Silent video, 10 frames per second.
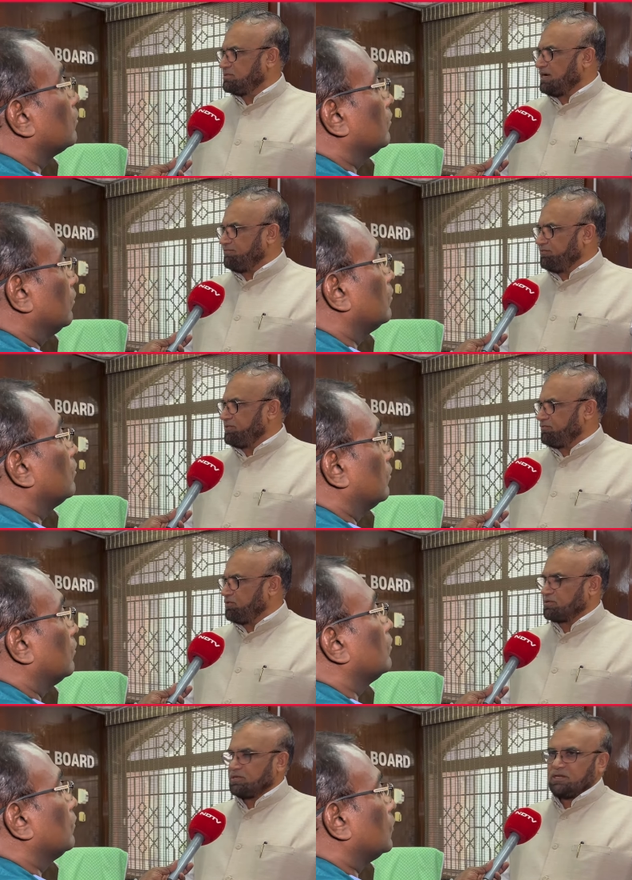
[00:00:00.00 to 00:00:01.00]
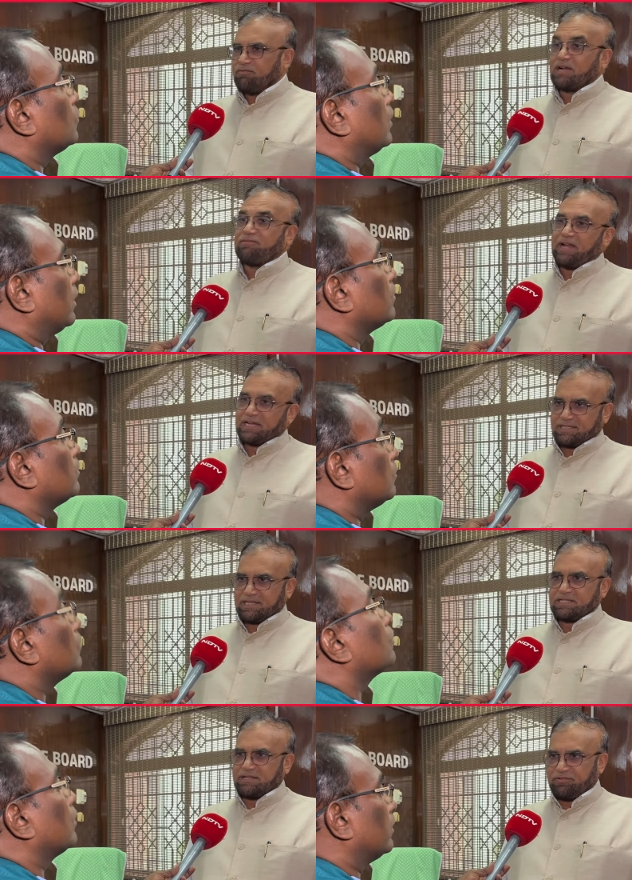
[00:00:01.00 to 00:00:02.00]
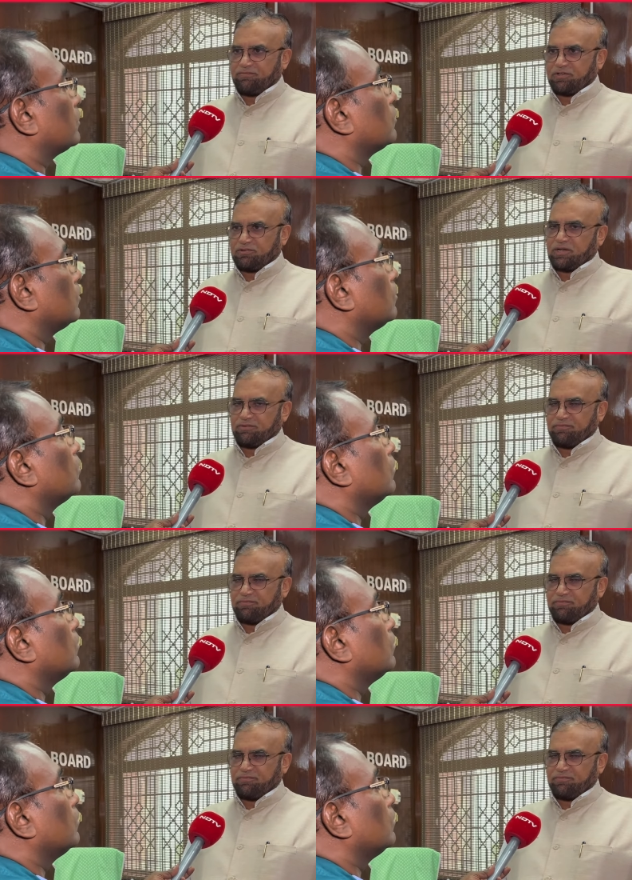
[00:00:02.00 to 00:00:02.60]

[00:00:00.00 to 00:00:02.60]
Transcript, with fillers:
Speaker 1: and fifty-four, Waqf Act section fifty-two and